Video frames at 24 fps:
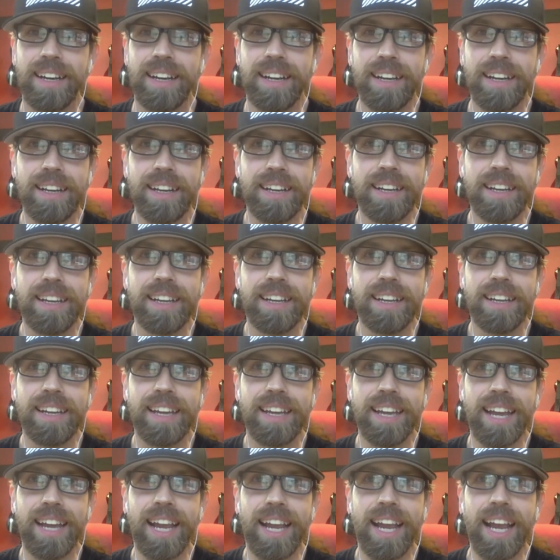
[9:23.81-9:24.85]
Uh,
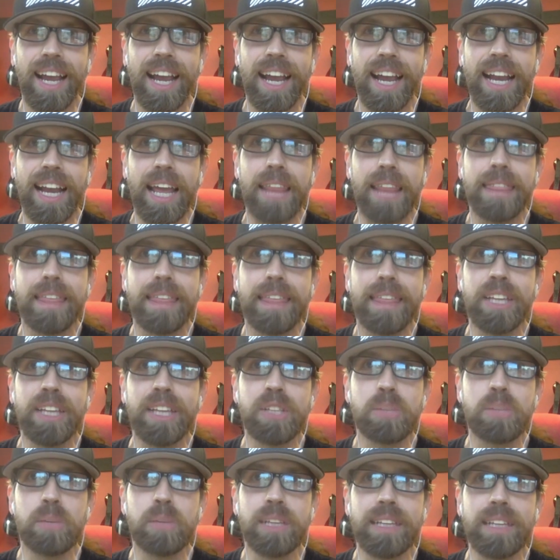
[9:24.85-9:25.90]
and I think
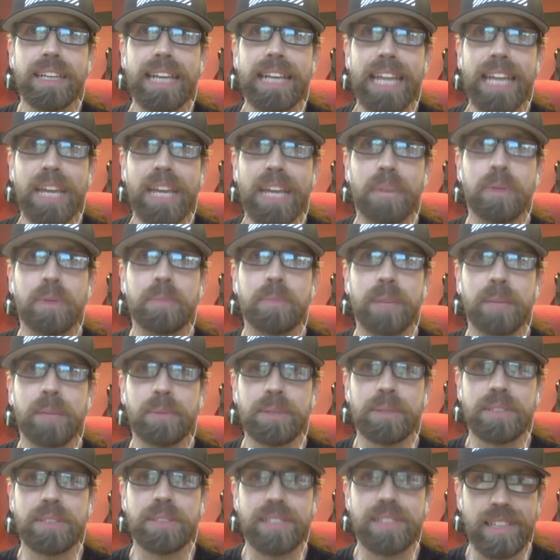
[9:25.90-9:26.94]
it's really neat when
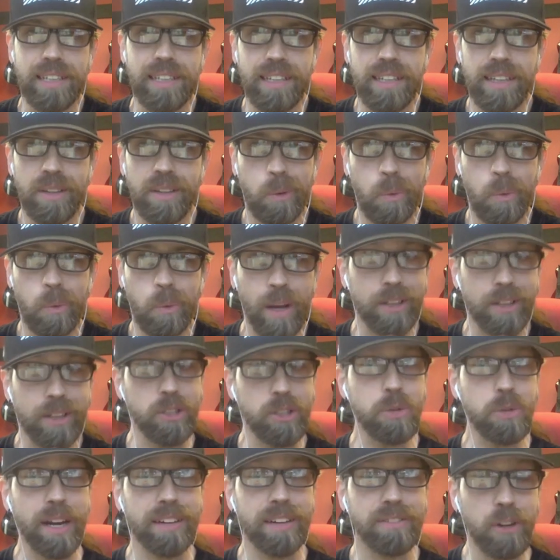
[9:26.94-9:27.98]
people see well
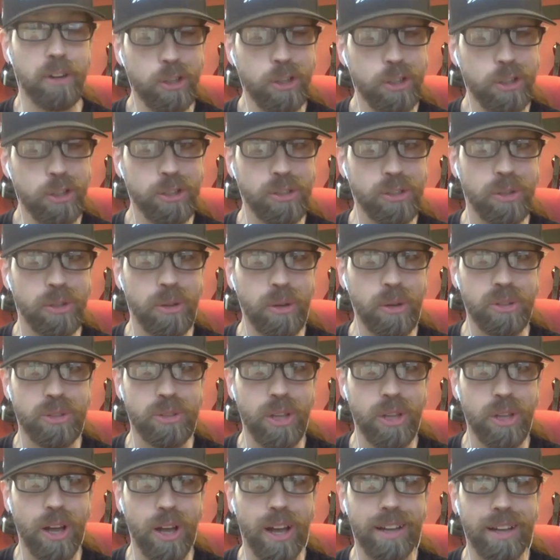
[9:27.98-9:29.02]
trained versions of those
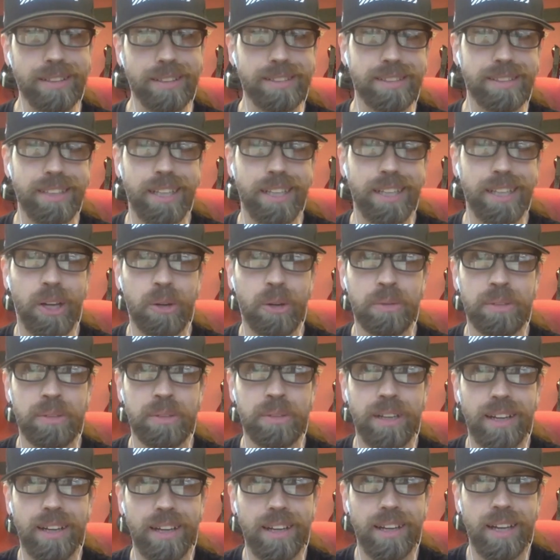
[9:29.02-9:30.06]
dogs. Mm. You know,
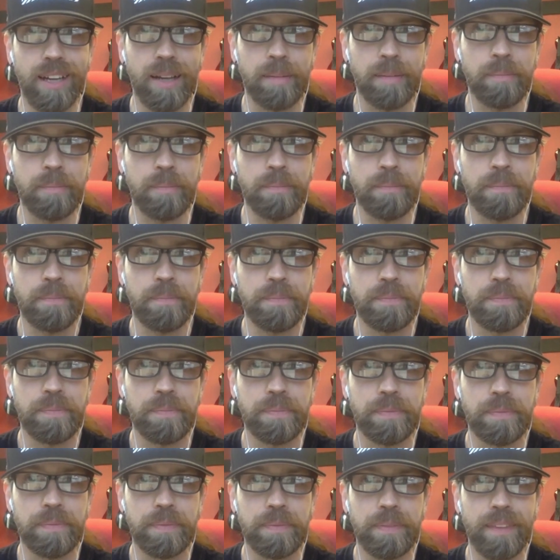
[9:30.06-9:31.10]
um,
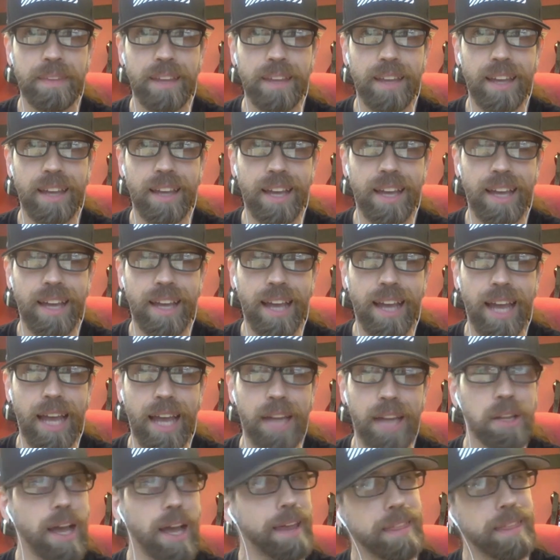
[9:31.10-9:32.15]

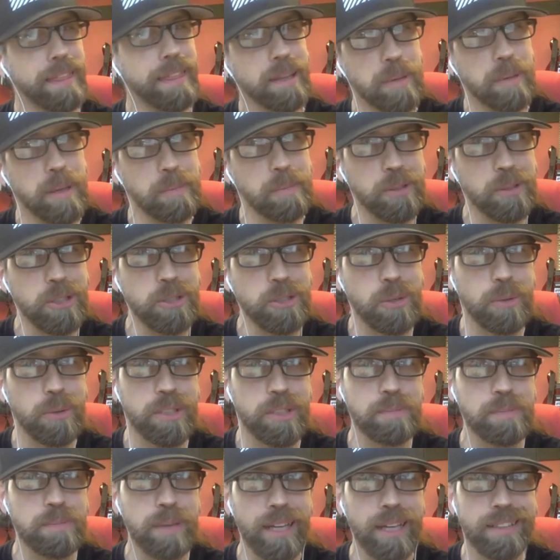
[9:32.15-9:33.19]
I, I, think people just don't
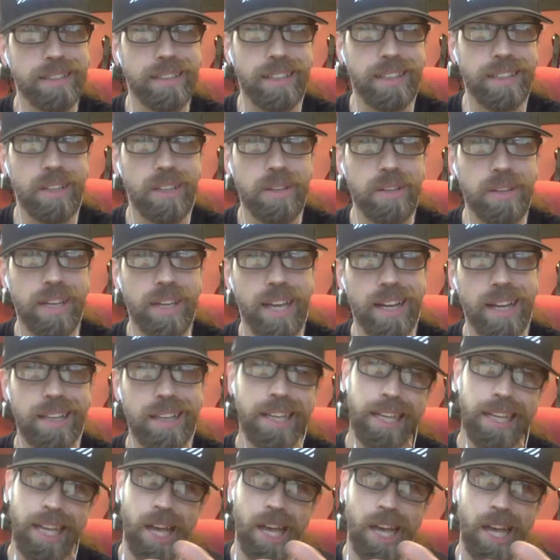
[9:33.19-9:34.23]
expect it. You know, they kind of
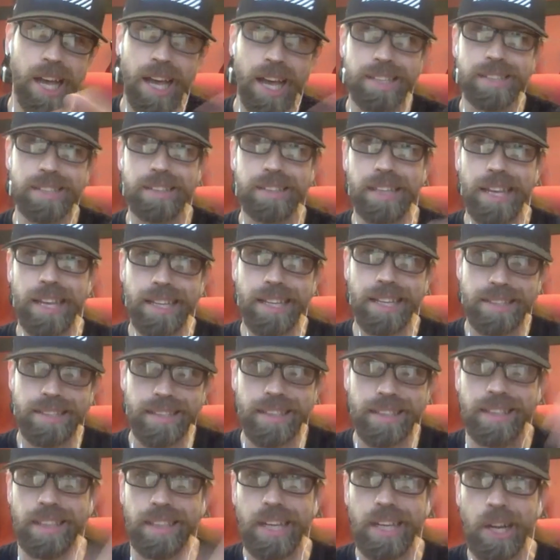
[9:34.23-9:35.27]
like ah, oh, that's a
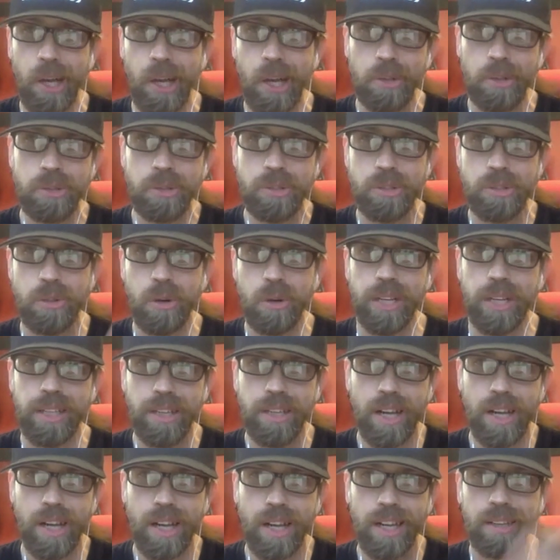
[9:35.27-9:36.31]
lazy, you know, snorty
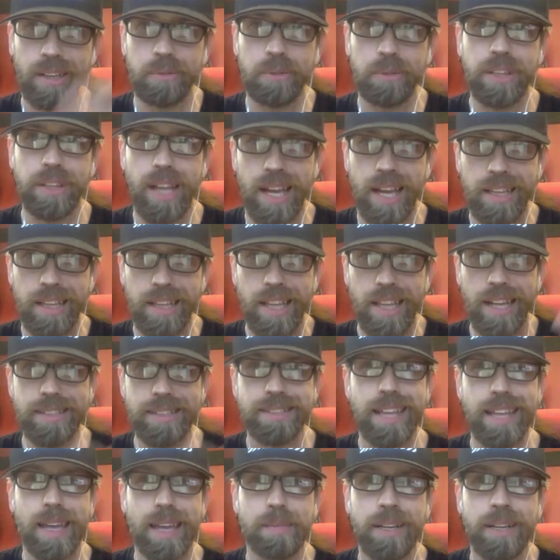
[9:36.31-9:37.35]
dog with not a lot of
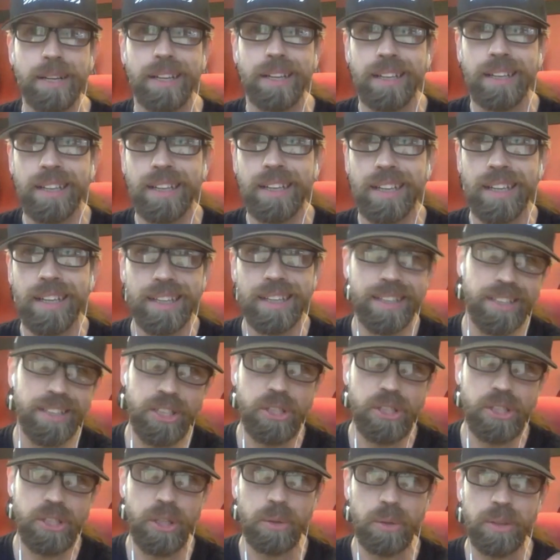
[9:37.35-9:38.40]
stamina. They
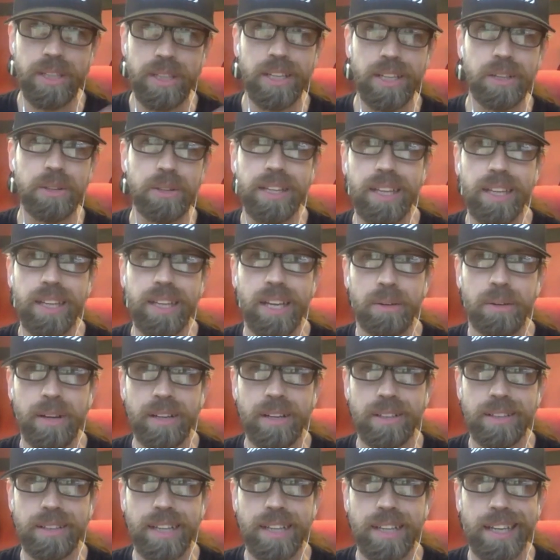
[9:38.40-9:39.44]
just do what they do. They lay
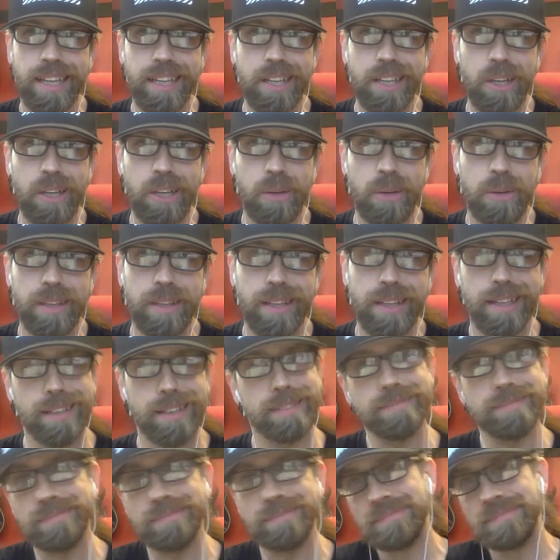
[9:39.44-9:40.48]
around all day, you know, and
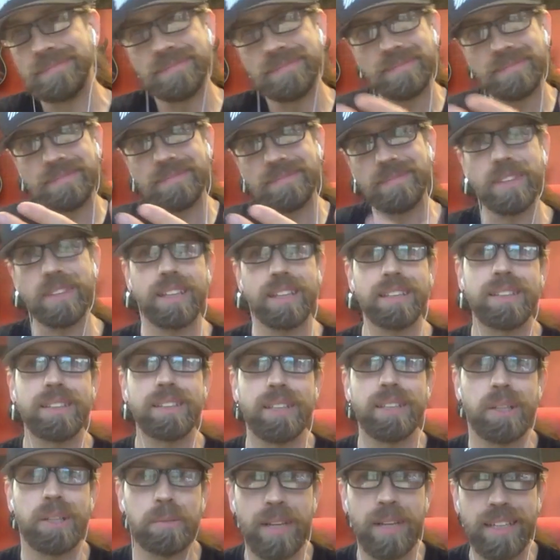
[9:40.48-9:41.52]
then
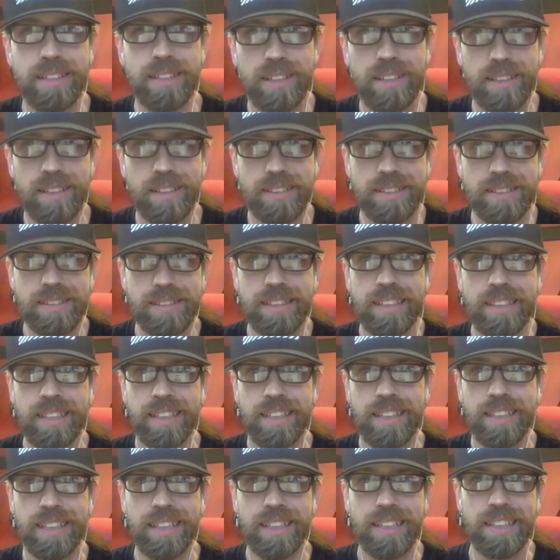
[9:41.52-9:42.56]
you know my dogs
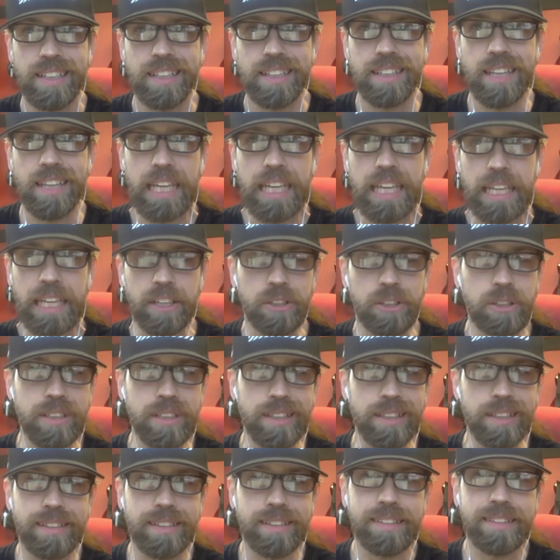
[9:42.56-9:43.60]
they
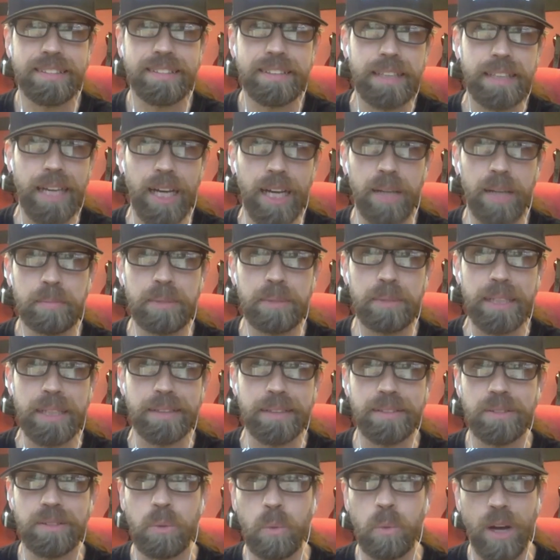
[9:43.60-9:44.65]
heel and come
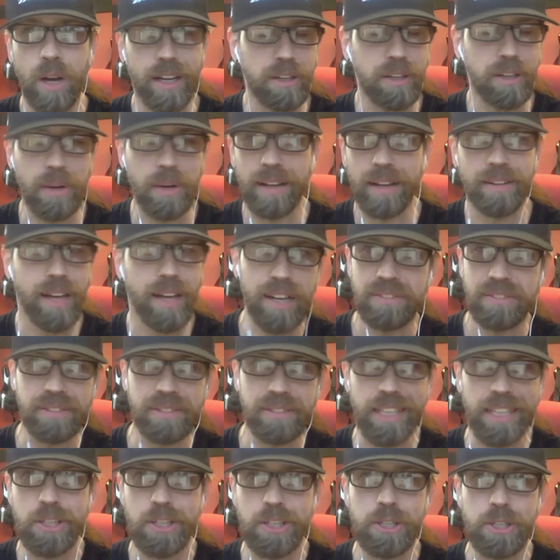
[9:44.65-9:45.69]
and walk around off
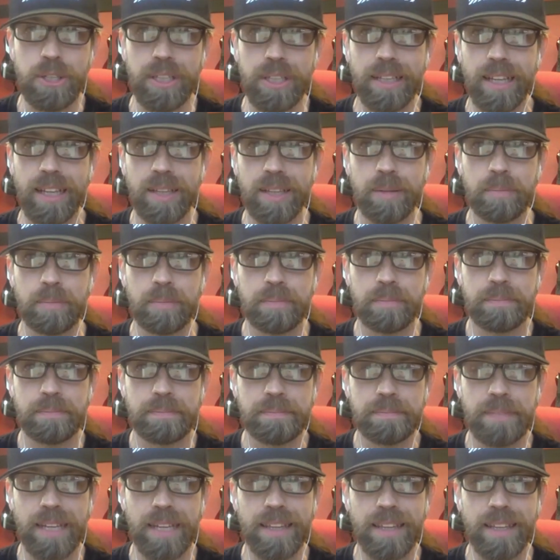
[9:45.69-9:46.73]
leash, and I think
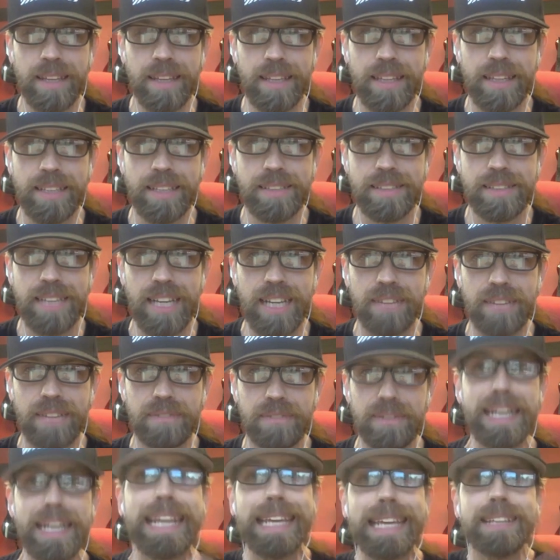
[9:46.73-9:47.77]
I think that's kind
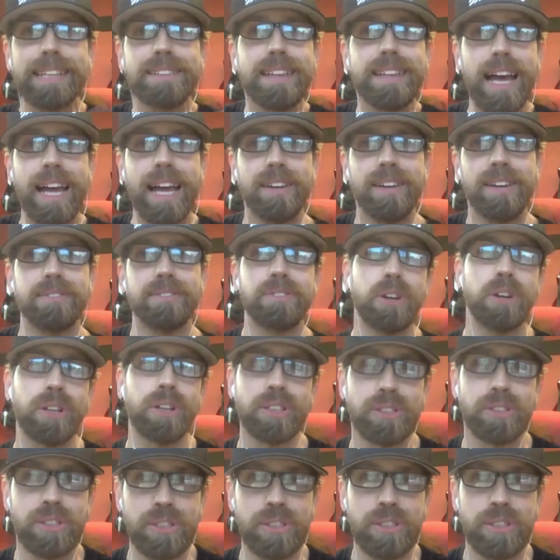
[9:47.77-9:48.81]
of neat to have
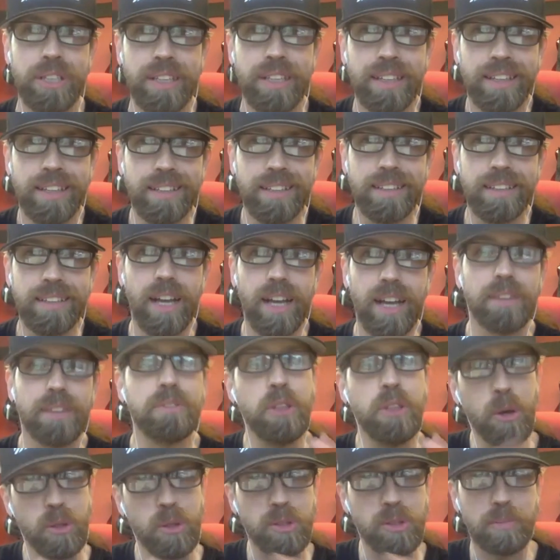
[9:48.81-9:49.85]
dogs
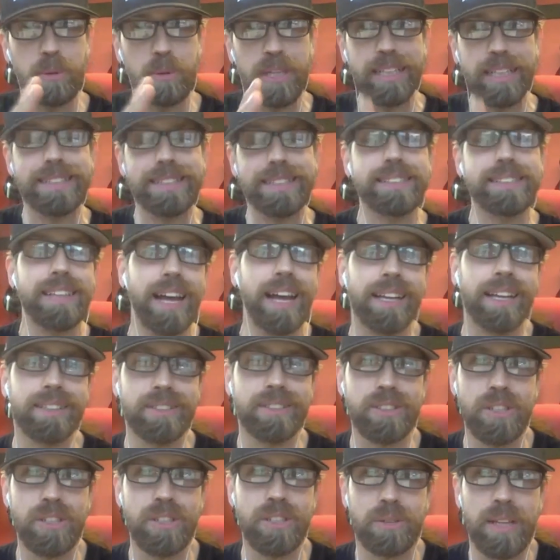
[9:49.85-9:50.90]
of those breed
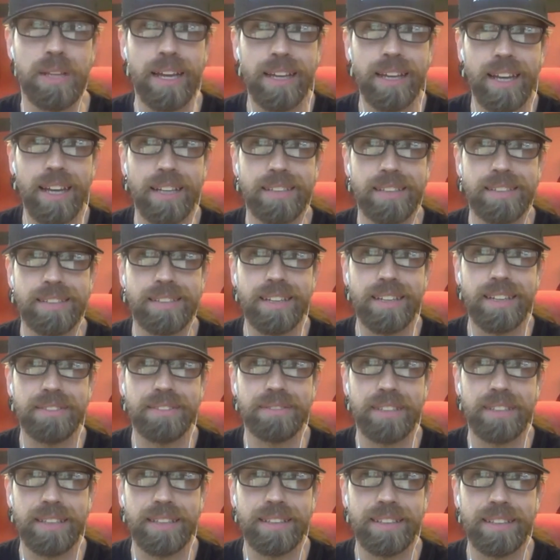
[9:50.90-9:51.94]
styles do that kind of
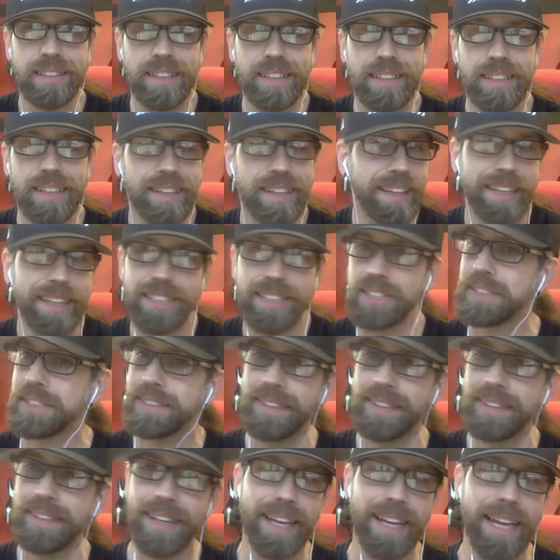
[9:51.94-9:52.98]
stuff and and I
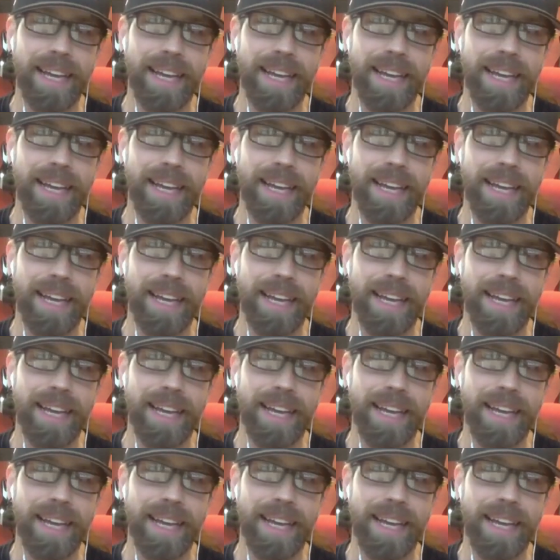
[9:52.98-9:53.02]
just